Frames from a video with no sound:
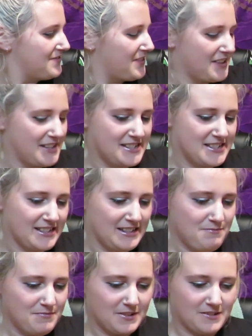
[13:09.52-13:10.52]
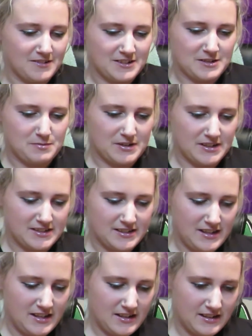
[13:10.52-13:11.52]
Very slim Cornish
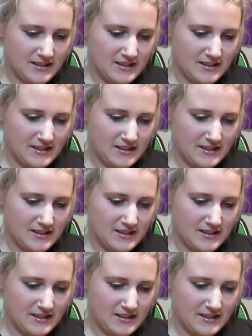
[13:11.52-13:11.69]
pixie.